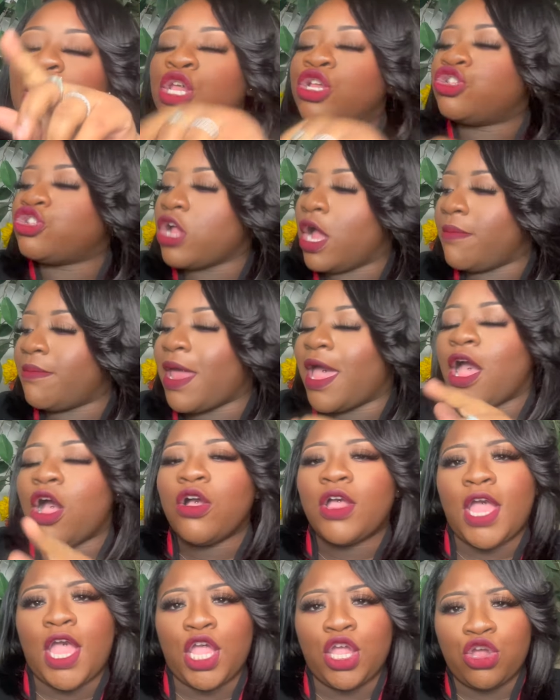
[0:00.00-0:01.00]
So, I'm like,
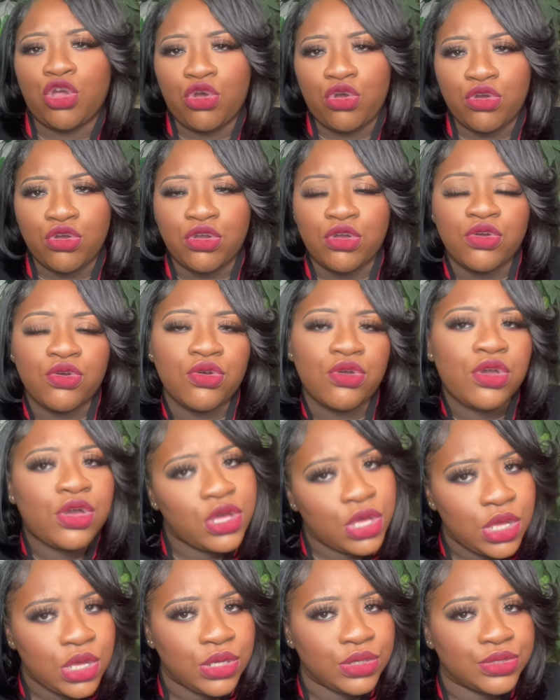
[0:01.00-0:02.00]
okay, cool, cool,
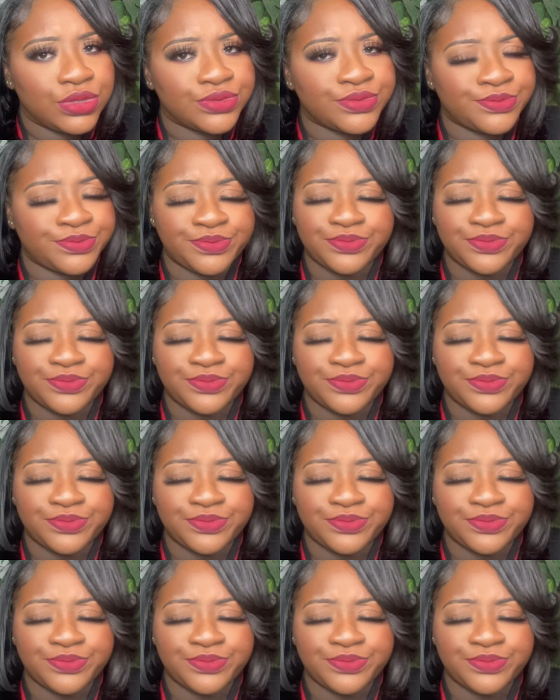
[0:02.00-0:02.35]
cool.